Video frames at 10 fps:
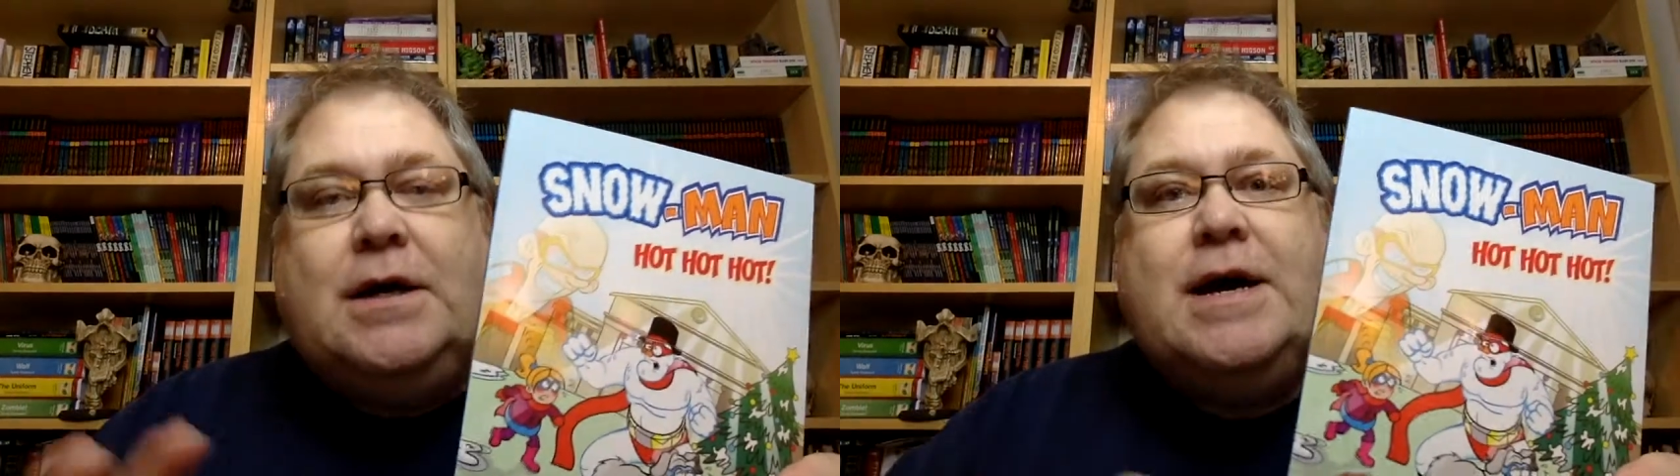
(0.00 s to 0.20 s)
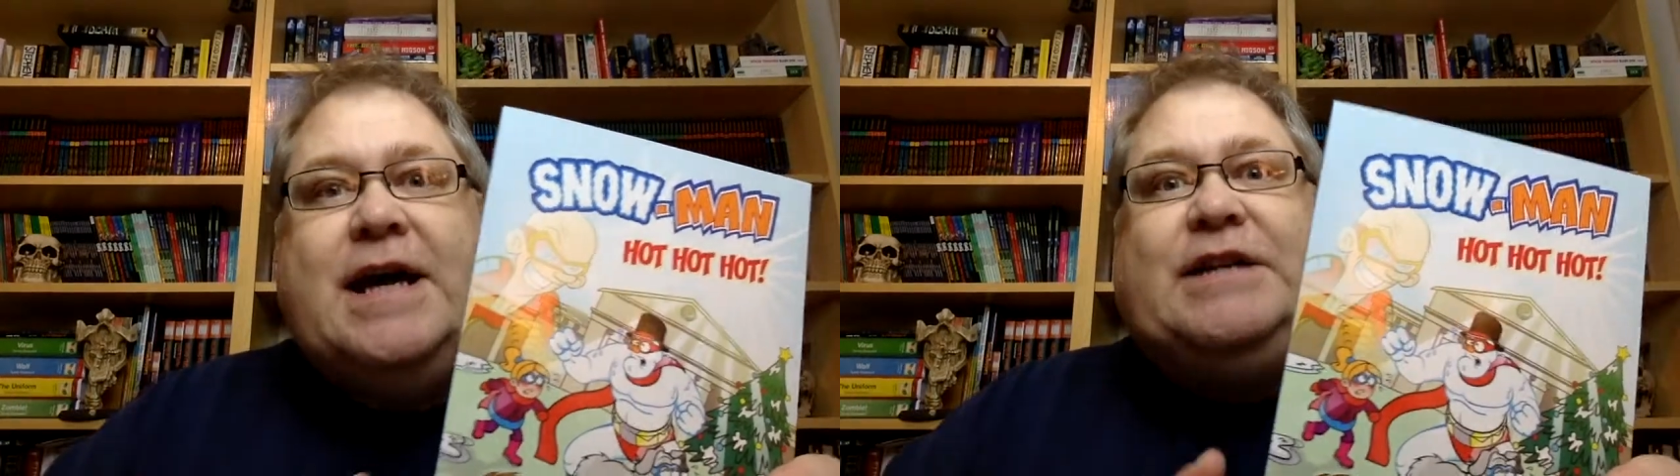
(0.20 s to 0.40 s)

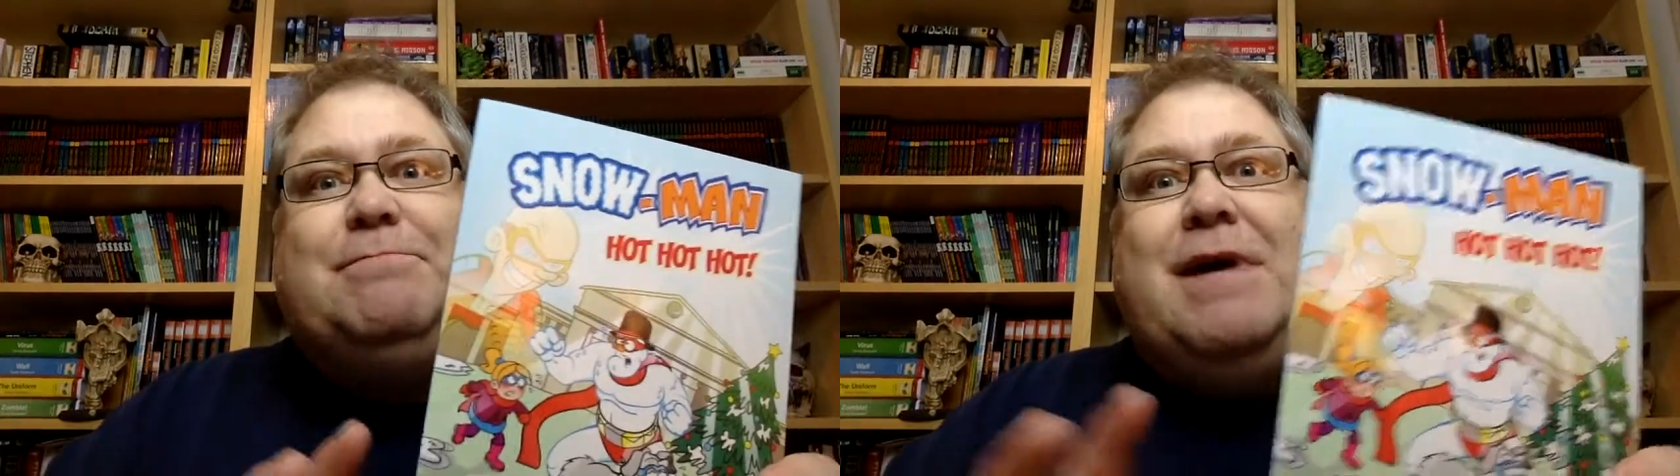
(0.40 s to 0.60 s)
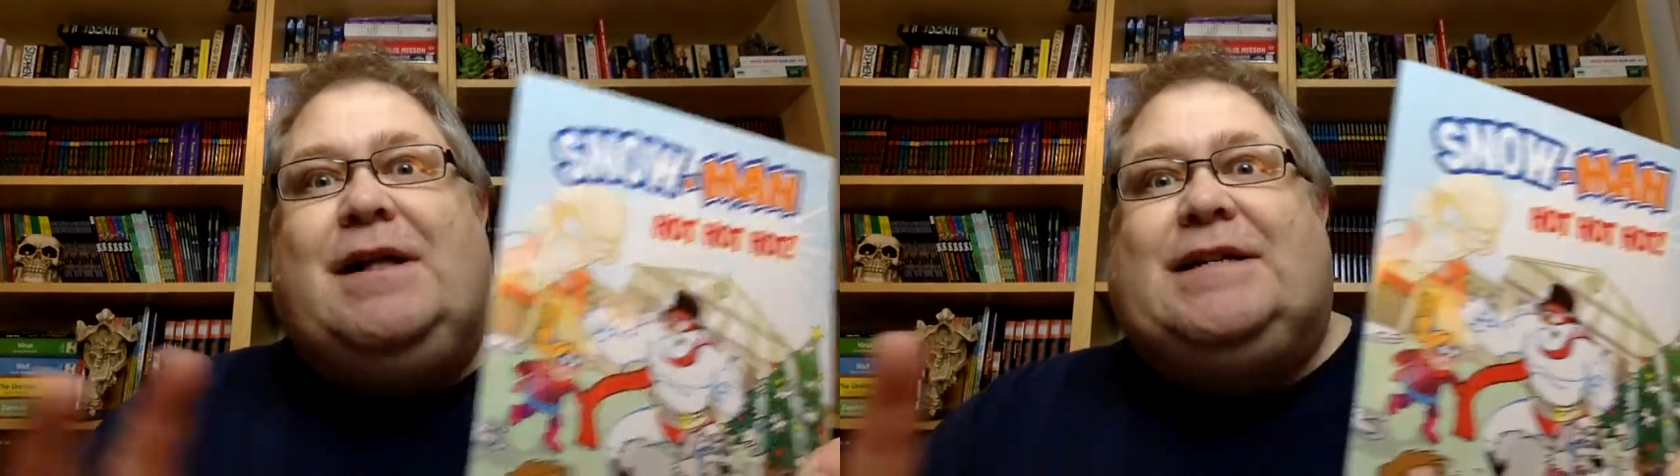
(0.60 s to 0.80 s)
He's
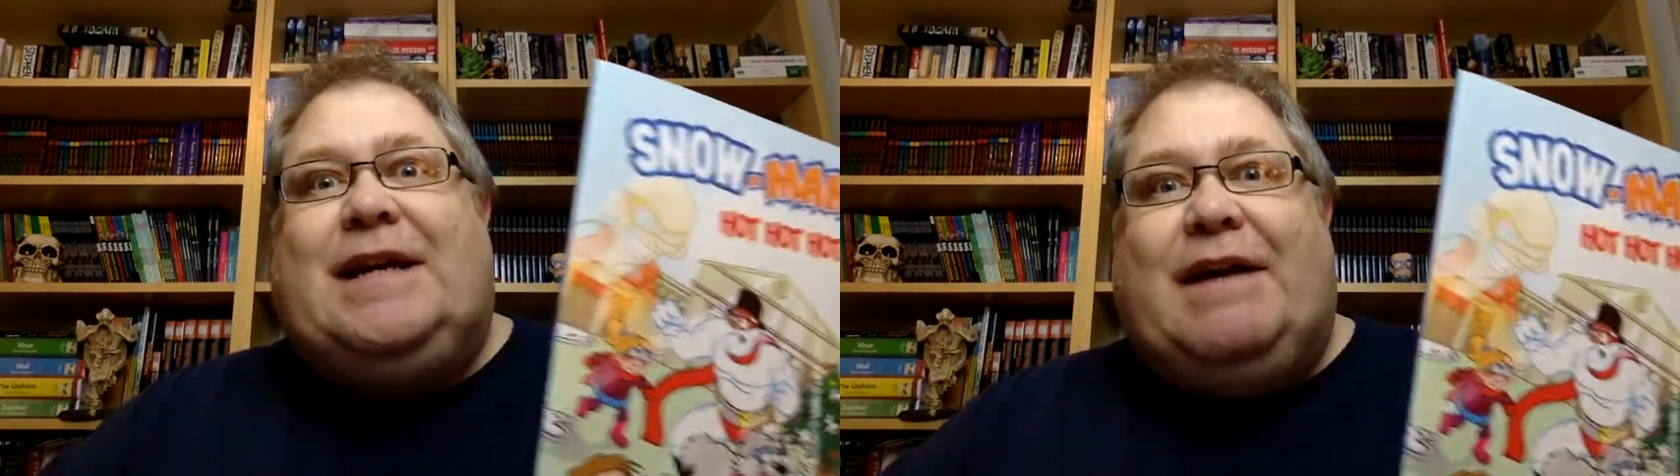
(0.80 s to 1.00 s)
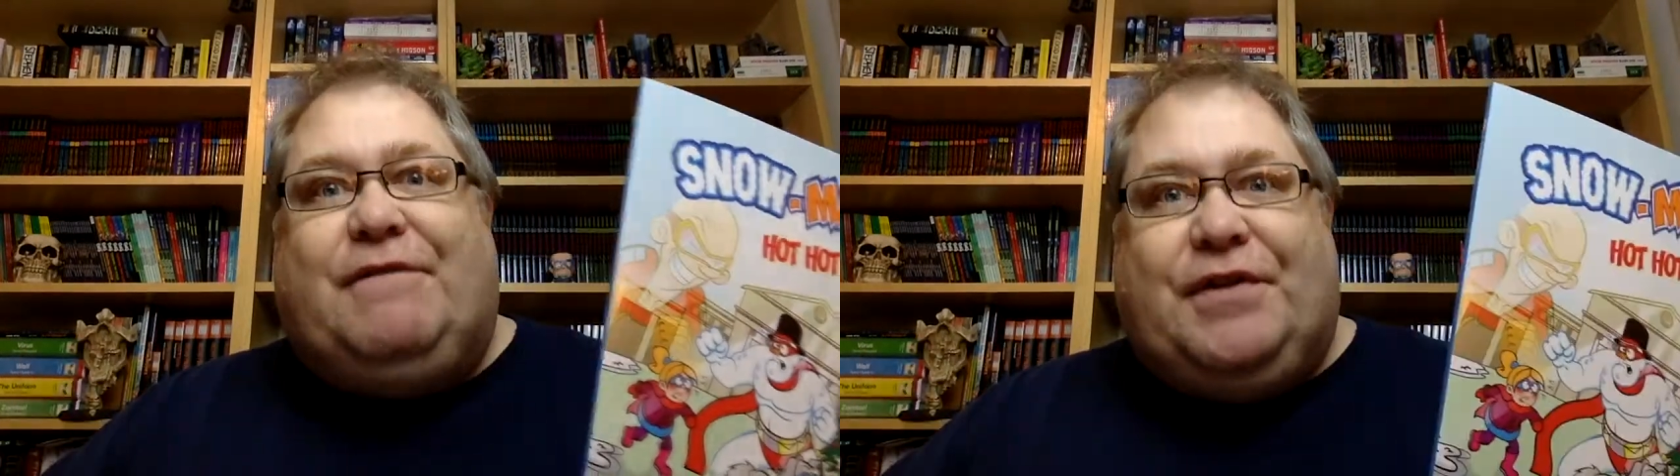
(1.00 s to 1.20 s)
melting
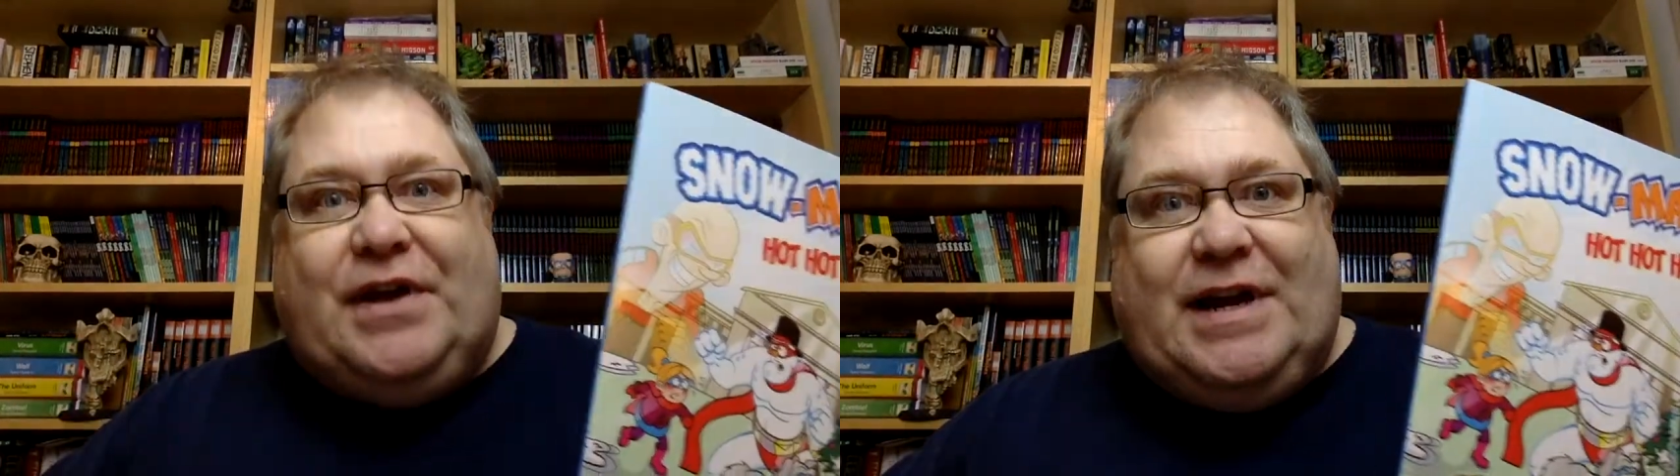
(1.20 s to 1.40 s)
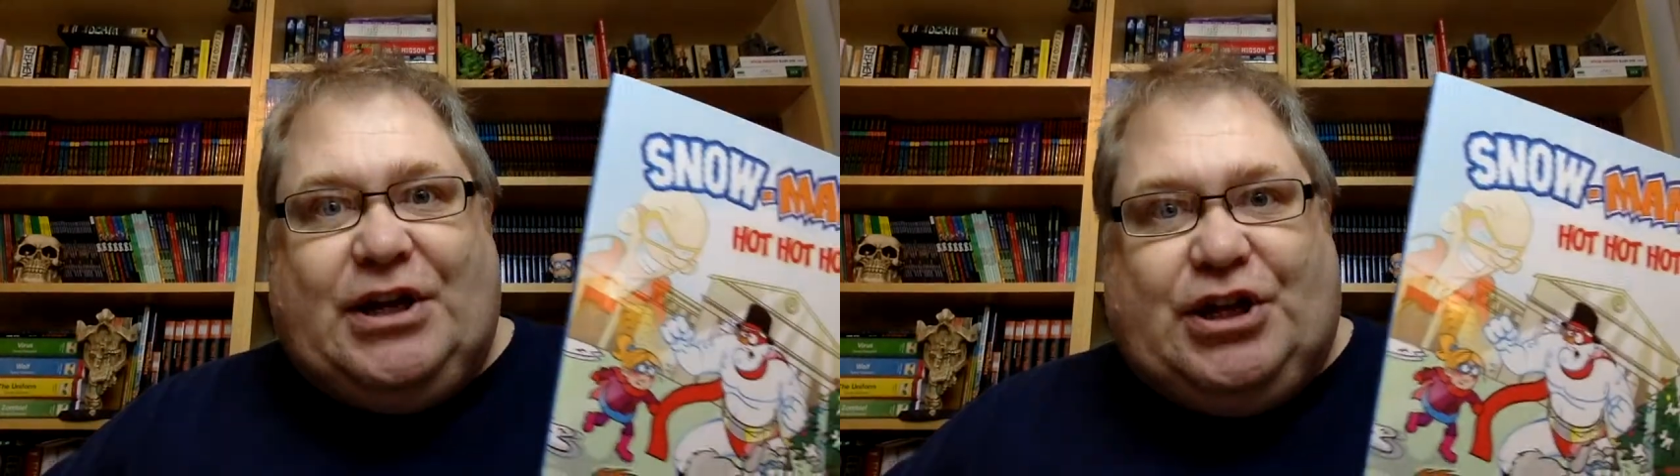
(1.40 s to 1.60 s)

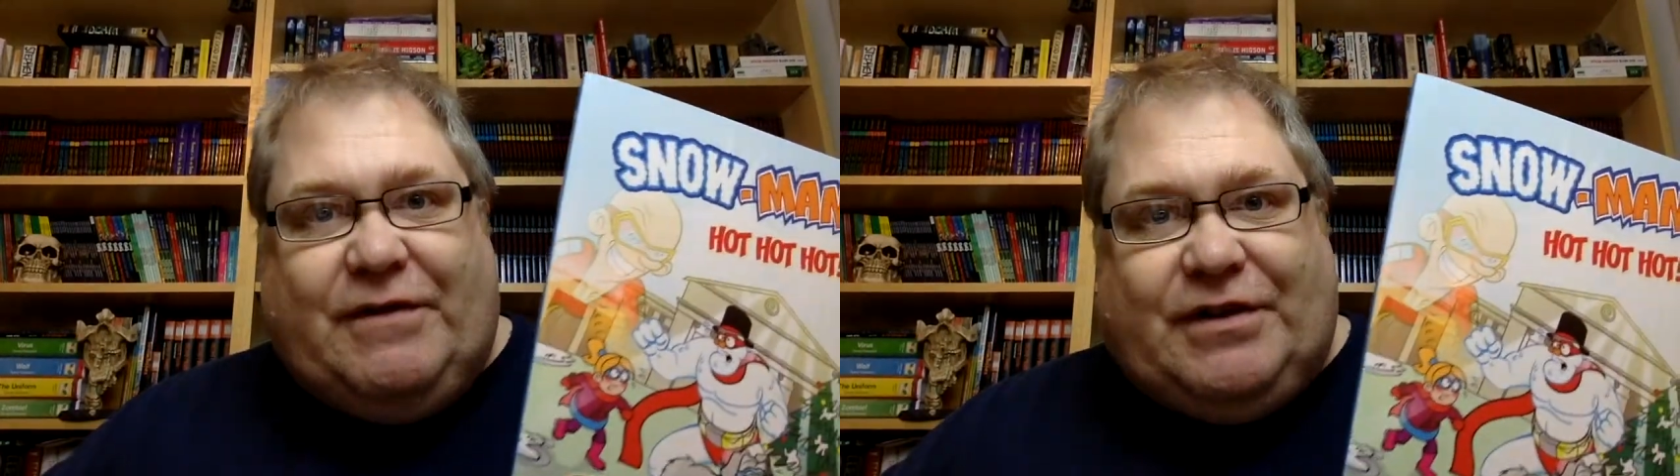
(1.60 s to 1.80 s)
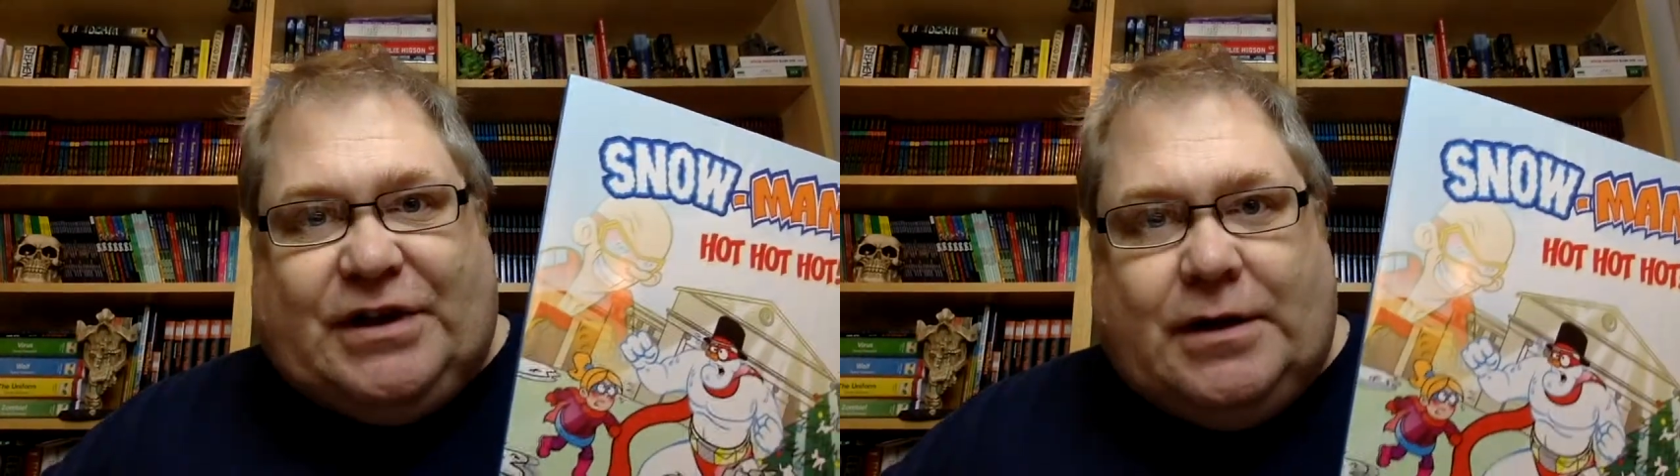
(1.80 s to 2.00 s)
everything in
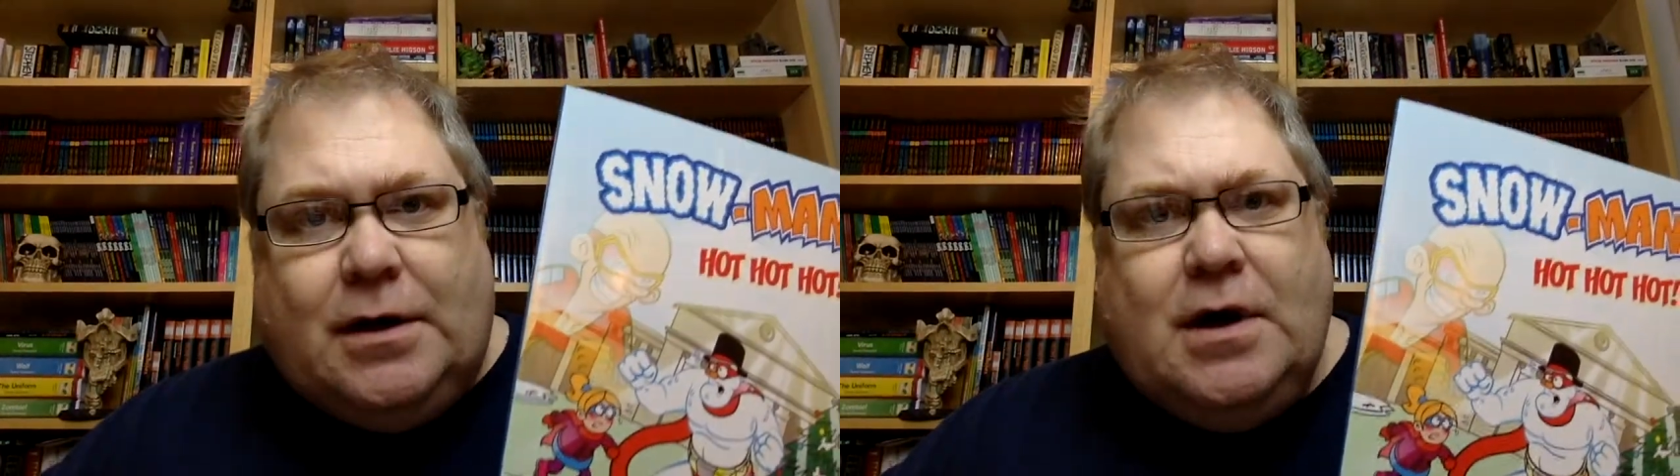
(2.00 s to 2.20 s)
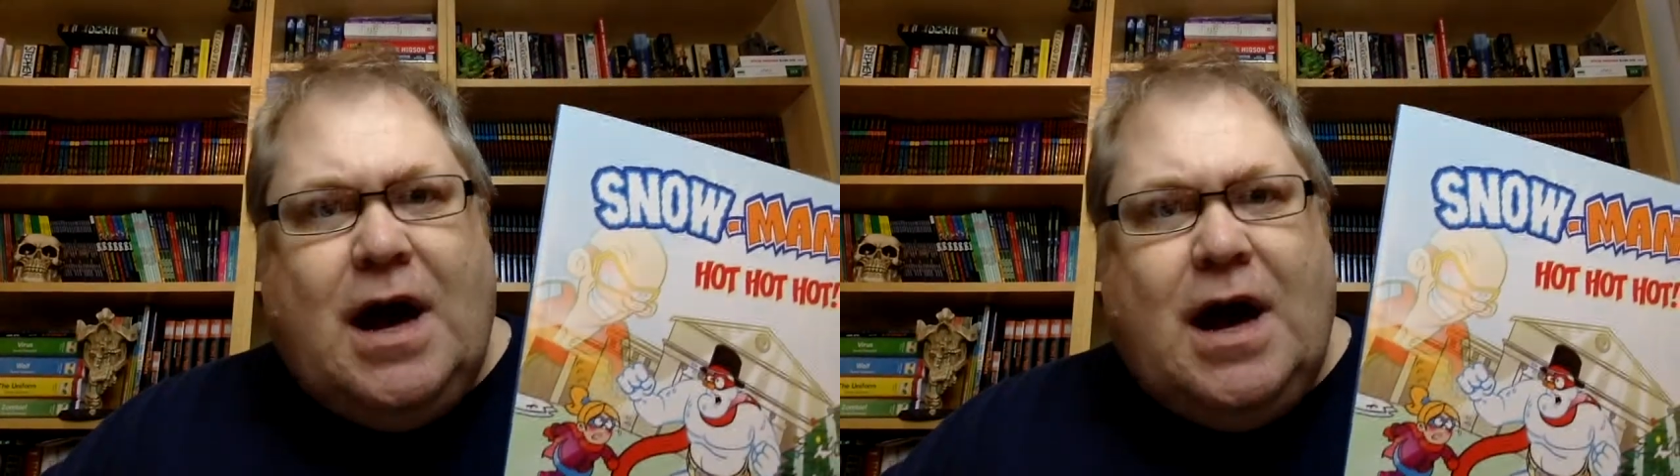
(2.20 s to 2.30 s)
Shiverton